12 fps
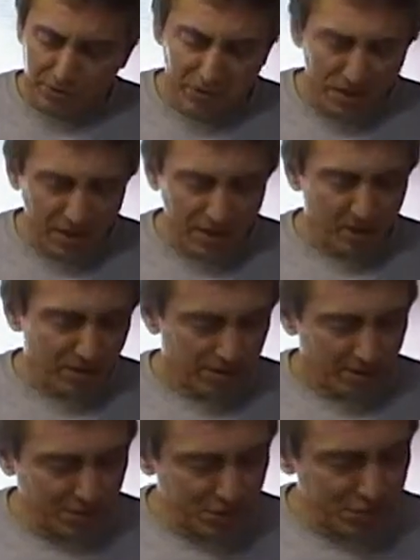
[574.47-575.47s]
the
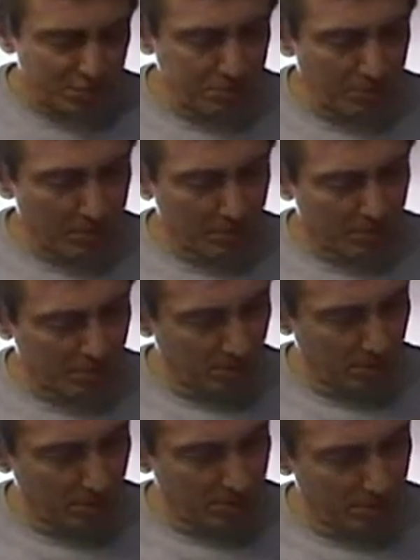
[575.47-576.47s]

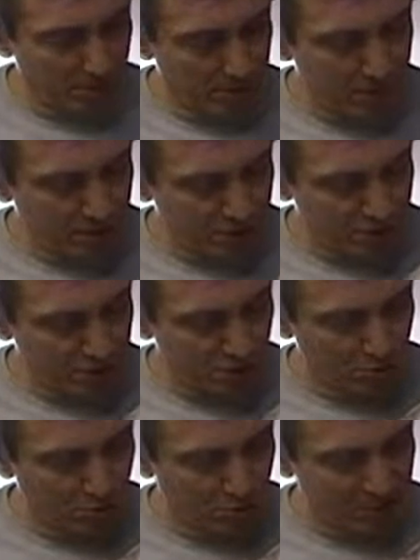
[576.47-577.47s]
despicable,
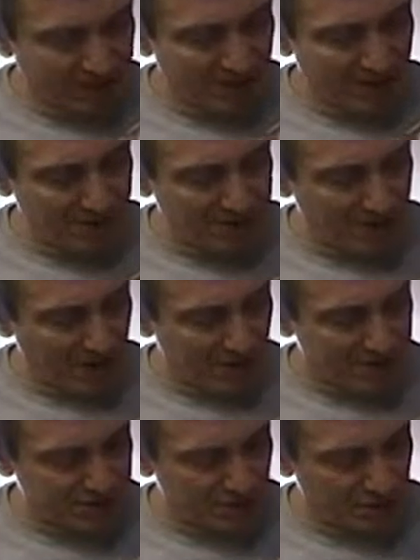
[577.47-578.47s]
minuscule
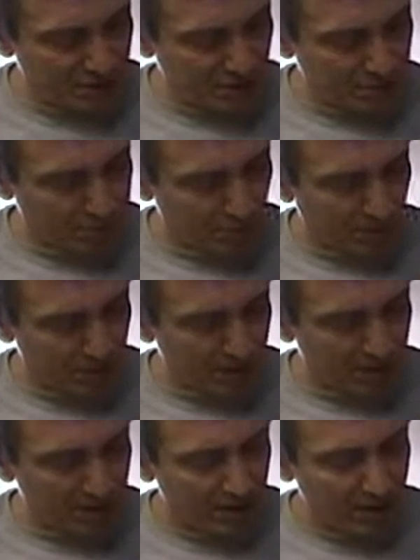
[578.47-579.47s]
downsizing of their
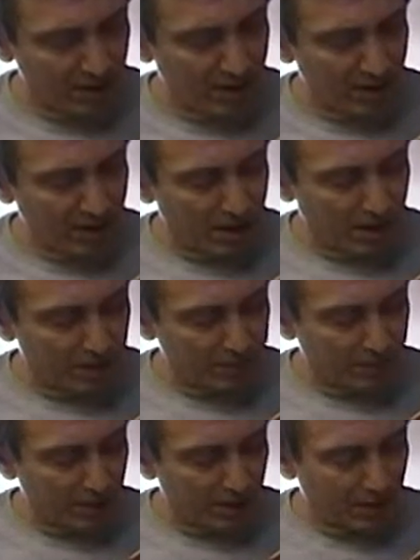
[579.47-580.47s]
product.
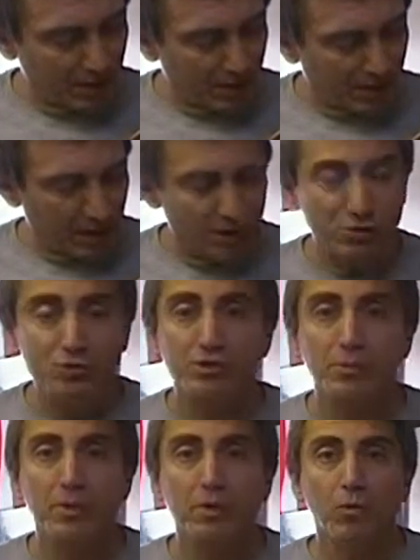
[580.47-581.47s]
It
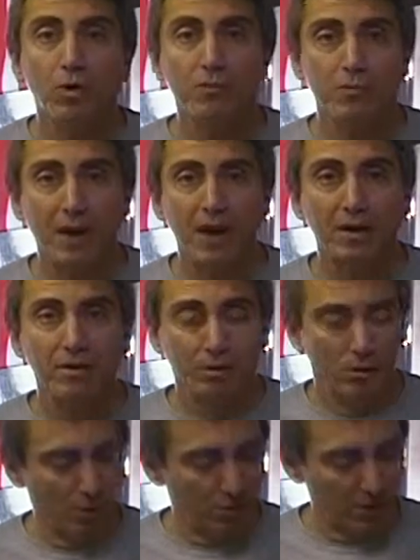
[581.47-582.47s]
used to be one pound
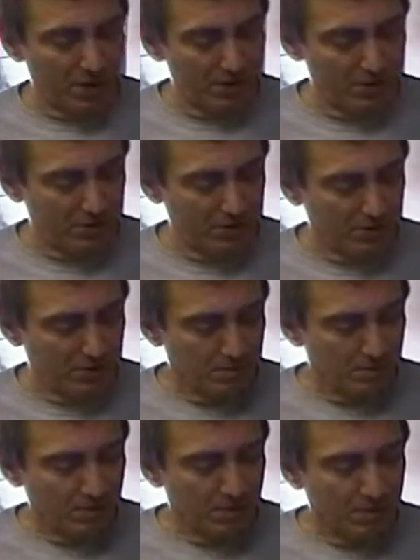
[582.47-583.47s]
always.
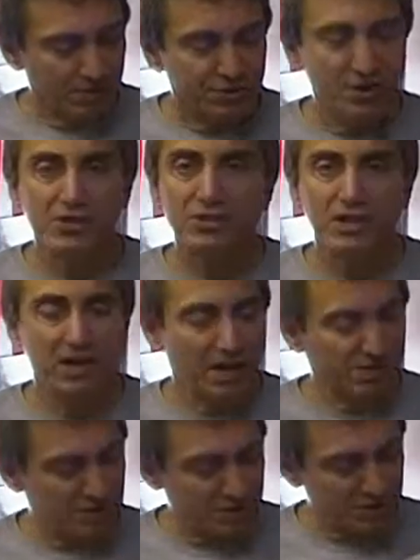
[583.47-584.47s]
16 ounces. 16
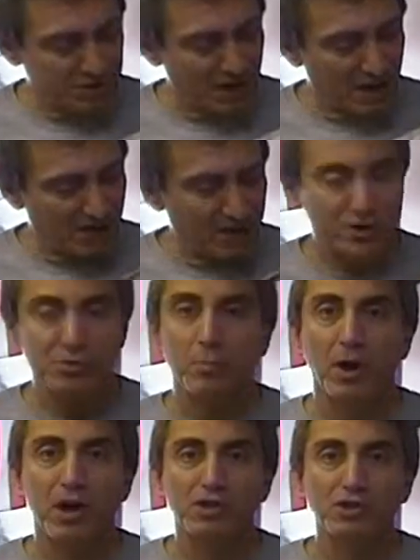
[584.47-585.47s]
ounces. Now this
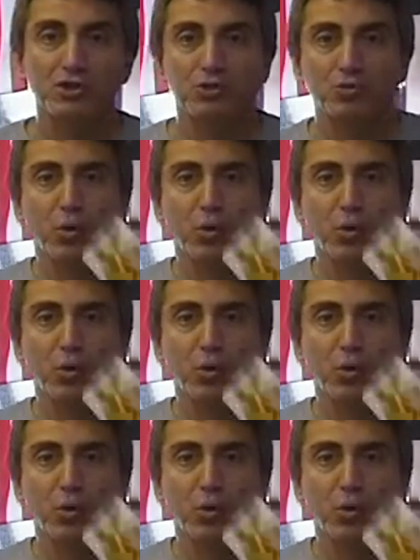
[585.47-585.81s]
box is